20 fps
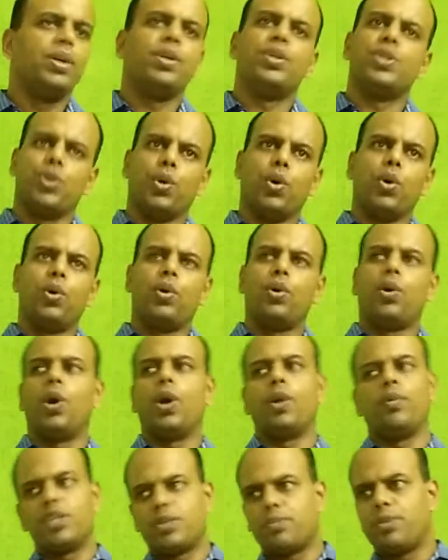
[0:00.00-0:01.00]
So
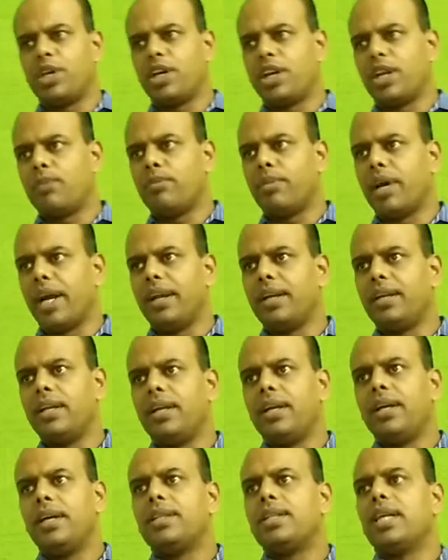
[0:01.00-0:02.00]
always bear in mind
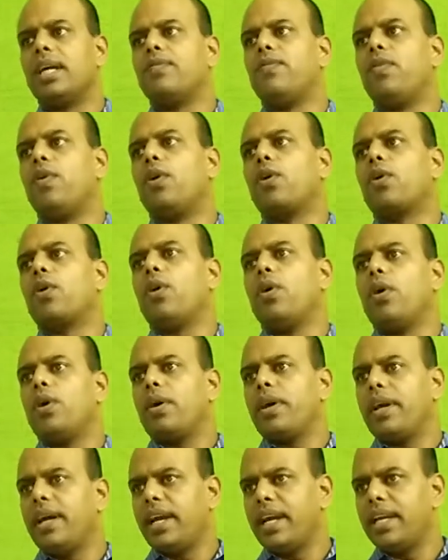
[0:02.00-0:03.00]
that for
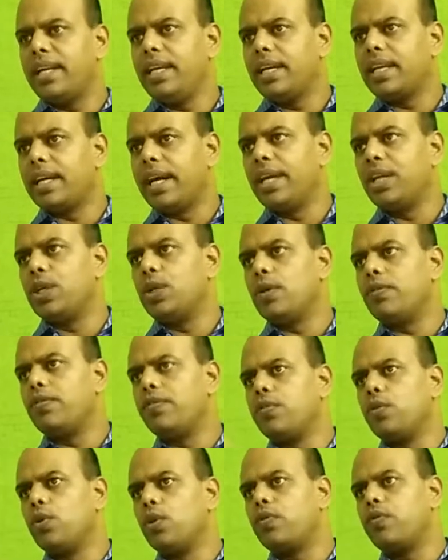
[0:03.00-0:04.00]
any kind of
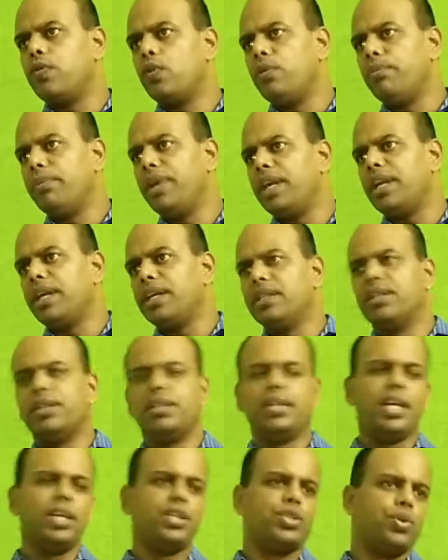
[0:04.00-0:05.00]
fruitful meeting,
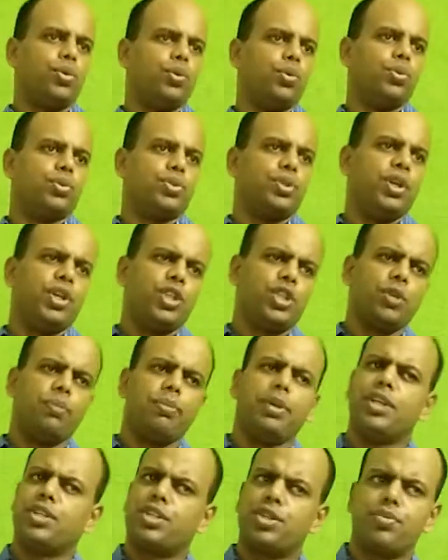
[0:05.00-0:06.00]
these rules should
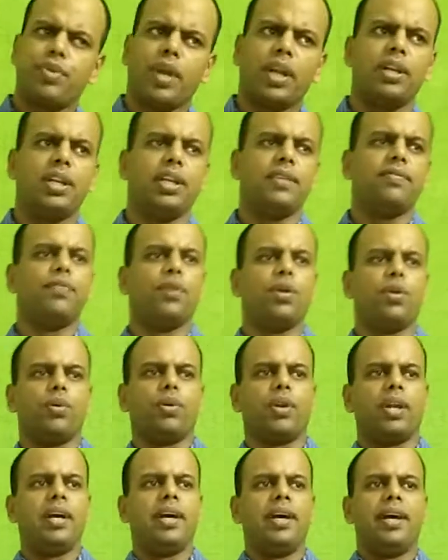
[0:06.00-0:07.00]
be strictly
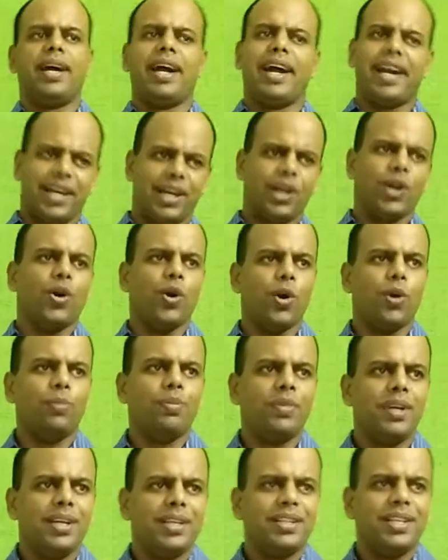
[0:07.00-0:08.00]
followed. And I
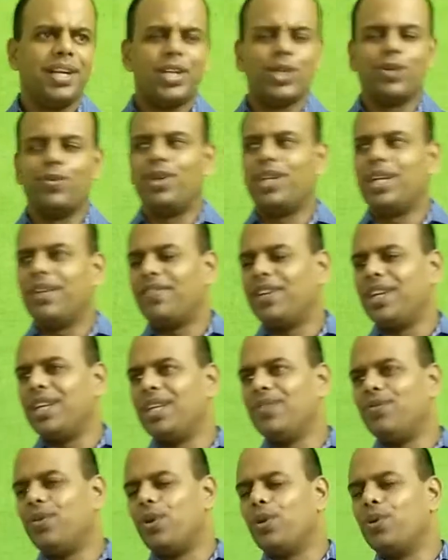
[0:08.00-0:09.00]
hope that you will
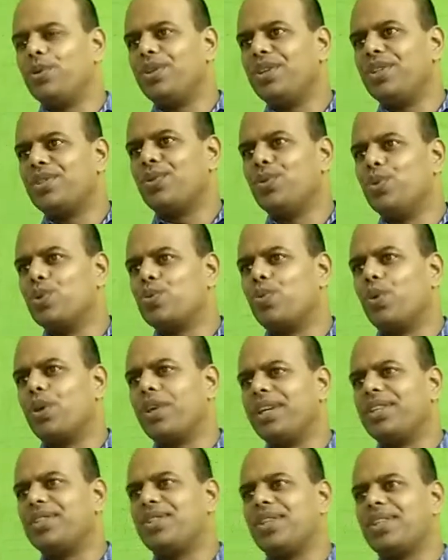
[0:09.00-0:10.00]
definitely follow these rules, what
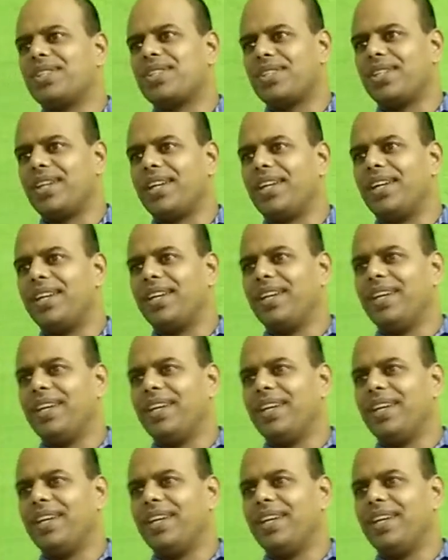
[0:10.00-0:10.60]
I just said.